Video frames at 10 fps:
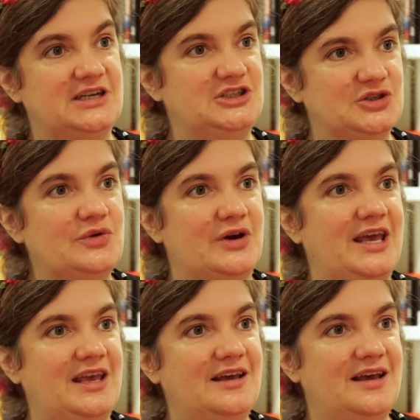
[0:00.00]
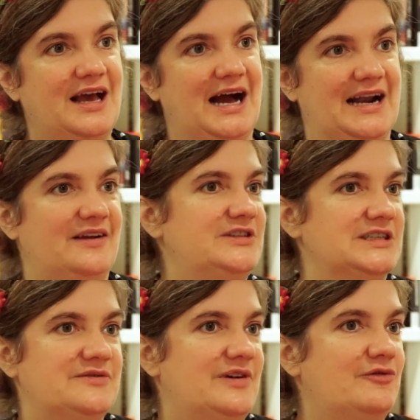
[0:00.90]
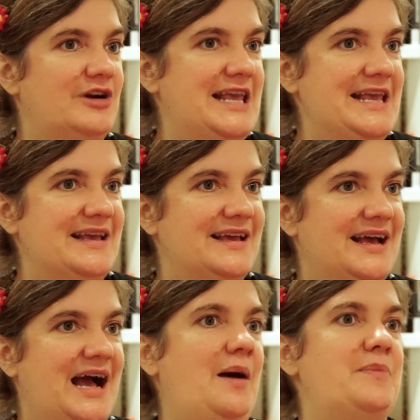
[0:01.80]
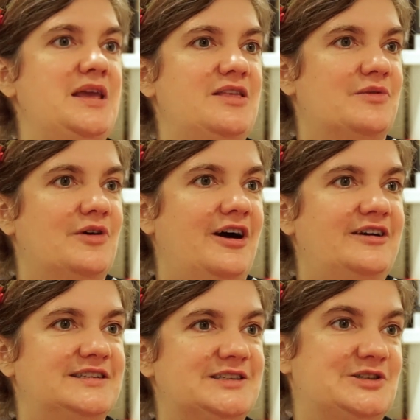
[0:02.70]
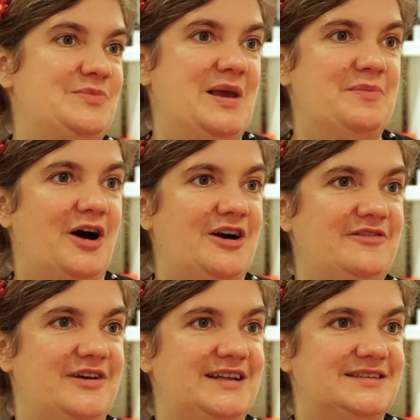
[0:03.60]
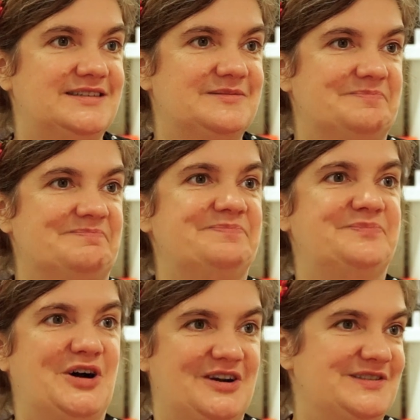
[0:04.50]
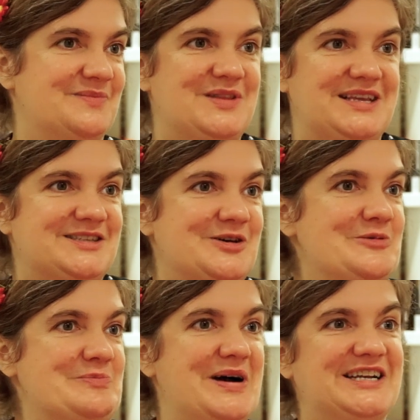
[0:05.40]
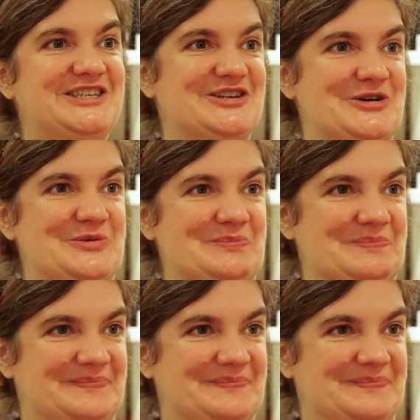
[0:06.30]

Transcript: and a joy. And I've just felt really happy throughout to be a part of it, part of something so magical.